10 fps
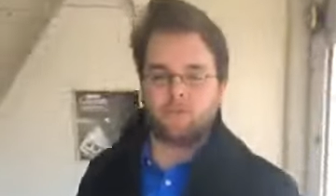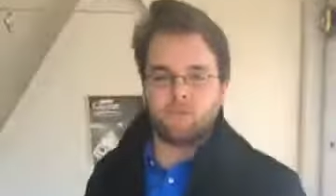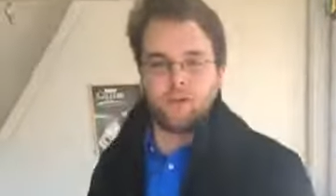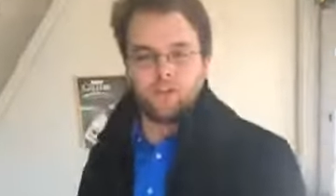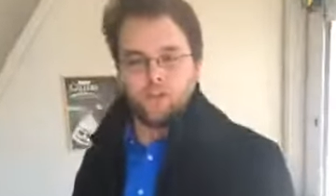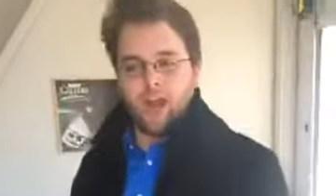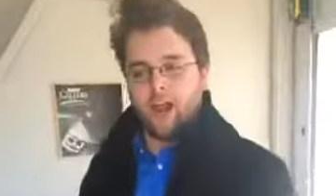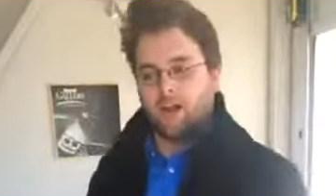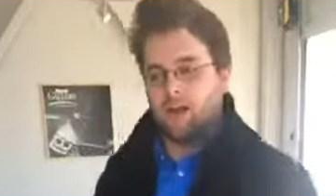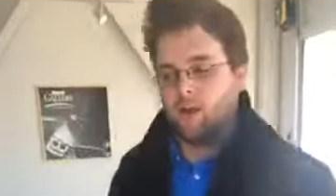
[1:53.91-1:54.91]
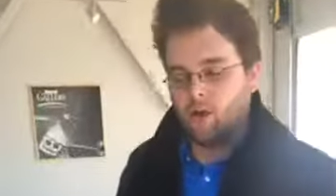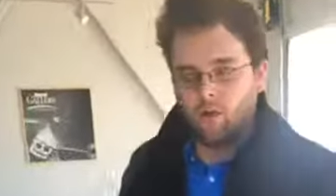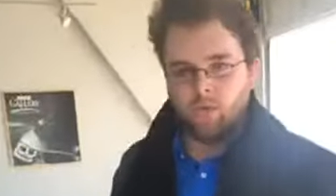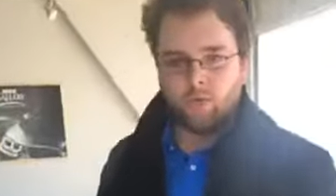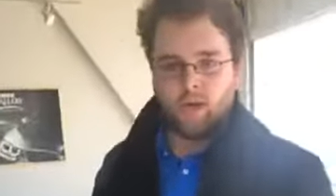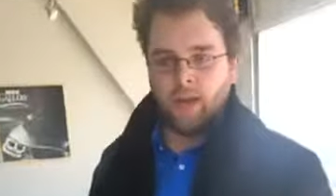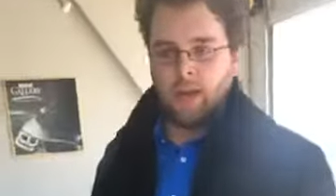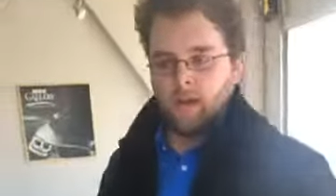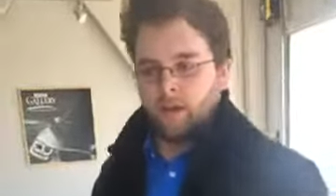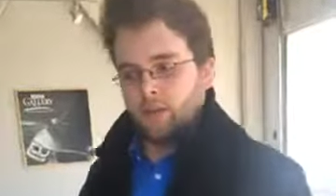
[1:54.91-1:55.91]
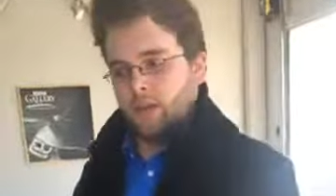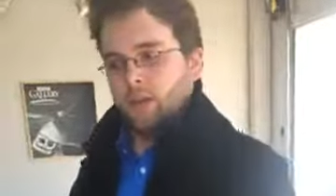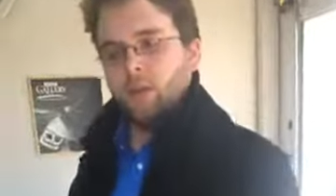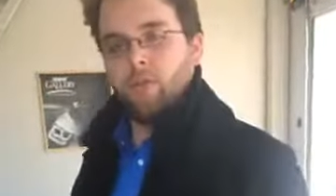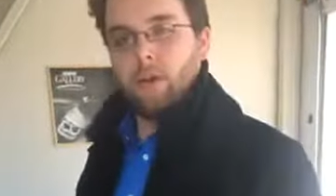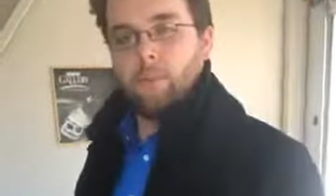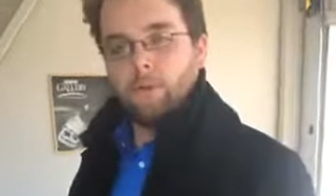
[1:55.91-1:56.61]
racetrack over in Europe.